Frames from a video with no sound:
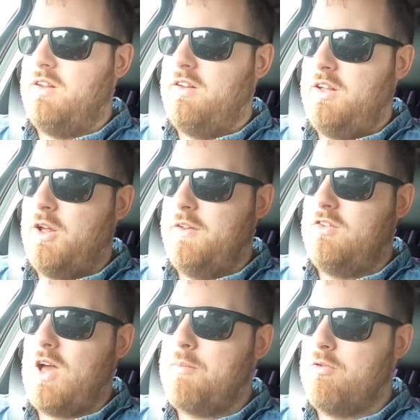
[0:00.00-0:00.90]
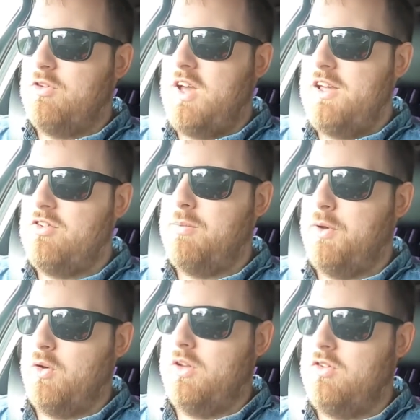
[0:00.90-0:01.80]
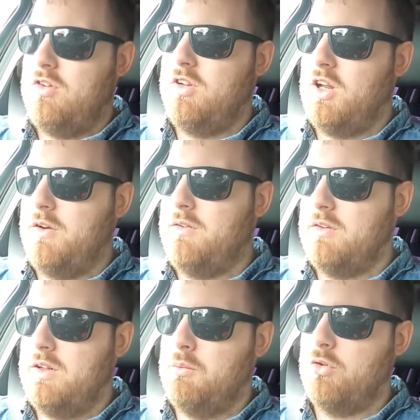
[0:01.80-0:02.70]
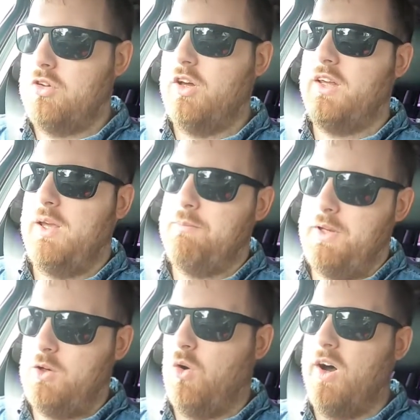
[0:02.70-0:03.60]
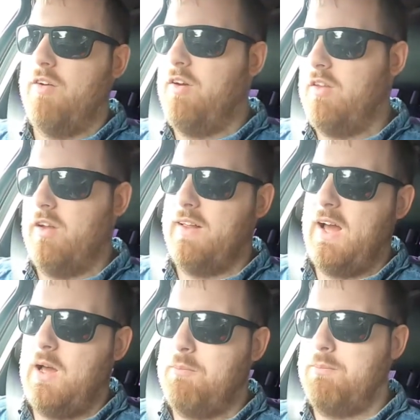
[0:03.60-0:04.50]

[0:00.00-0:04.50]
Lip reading: the examiner on test, to be honest. You know, it wasn't like him being quiet or anything like that.